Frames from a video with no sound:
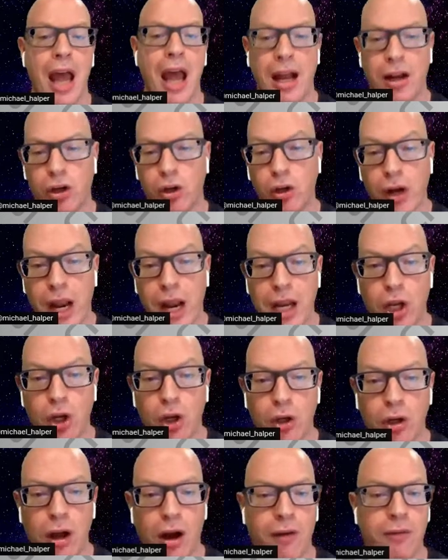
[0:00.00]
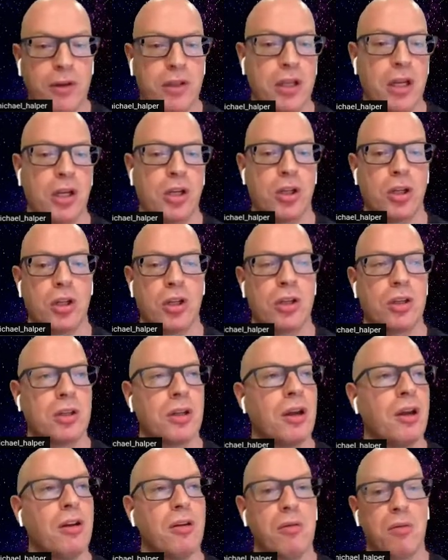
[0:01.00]
create good conversations,
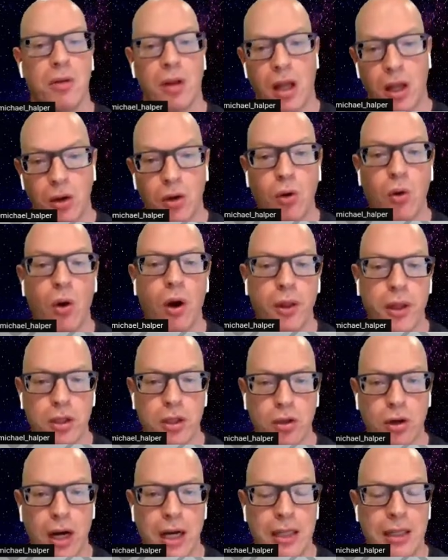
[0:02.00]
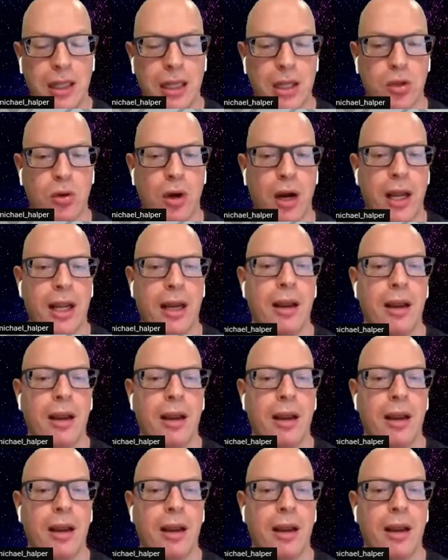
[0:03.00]
and do all these great things, right?